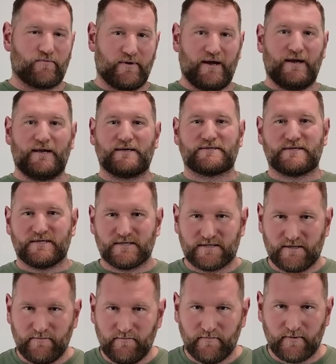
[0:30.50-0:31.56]
rating
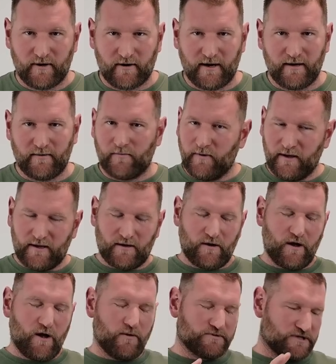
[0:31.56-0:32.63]
system. All right, and we can get
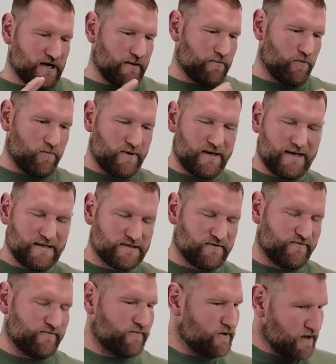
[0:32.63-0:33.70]
all inside the weeds
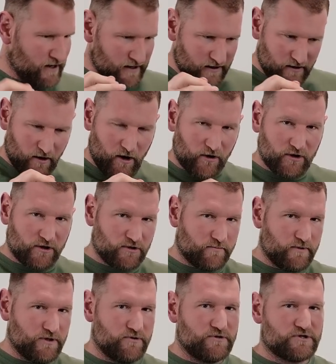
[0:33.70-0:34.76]
of all the
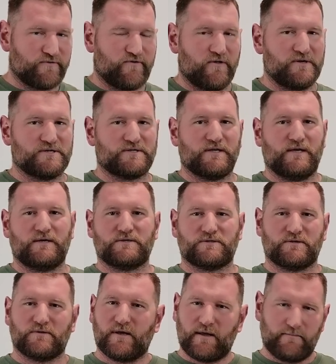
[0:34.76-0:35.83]
little minutiae of all these things,
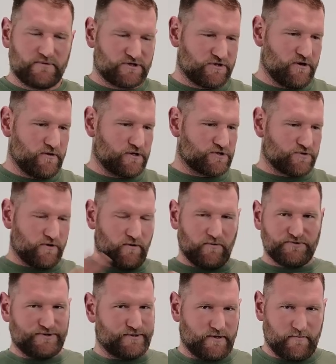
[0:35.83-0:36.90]
and I'm sure the
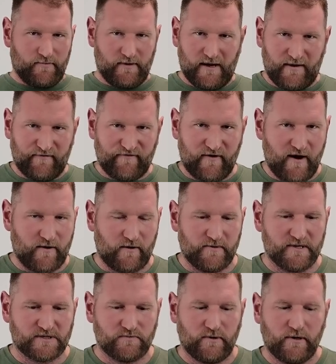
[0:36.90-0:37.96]
trolls are going to be on fire
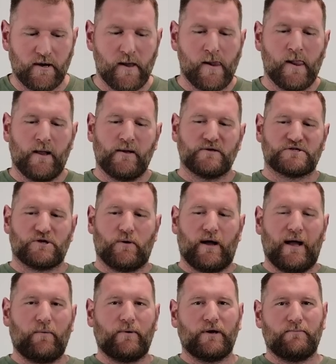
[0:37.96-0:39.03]
on this one. So
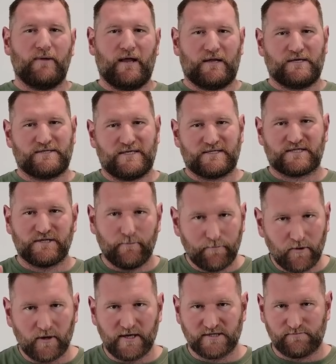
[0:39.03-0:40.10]
I want to make this as
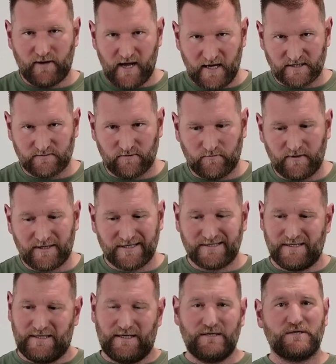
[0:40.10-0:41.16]
simple as possible,
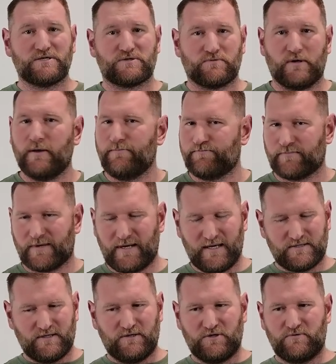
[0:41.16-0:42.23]
because the industry, and
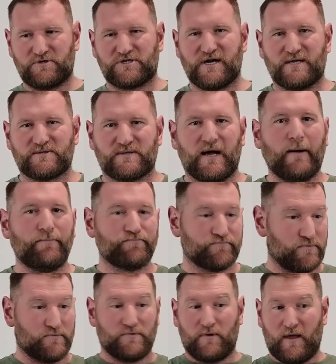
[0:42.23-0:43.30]
it has nothing to do with ShotStop,
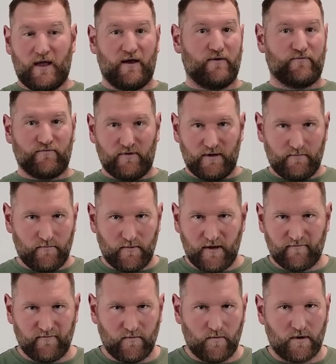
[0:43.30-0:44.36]

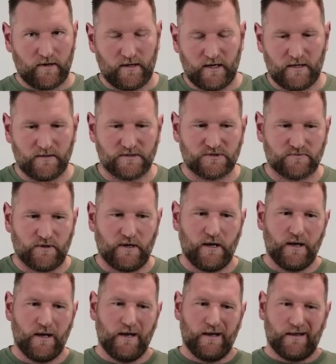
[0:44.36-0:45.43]
everyone in the industry